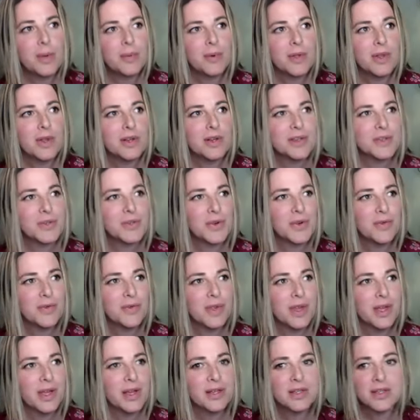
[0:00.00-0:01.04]
people are sort
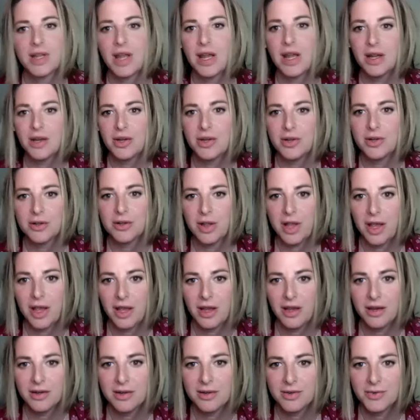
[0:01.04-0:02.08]
of like stay in your
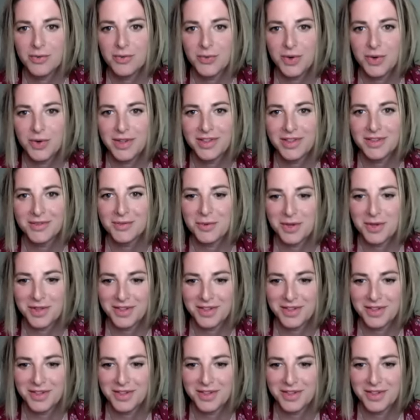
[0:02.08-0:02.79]
lane with mm-hmm.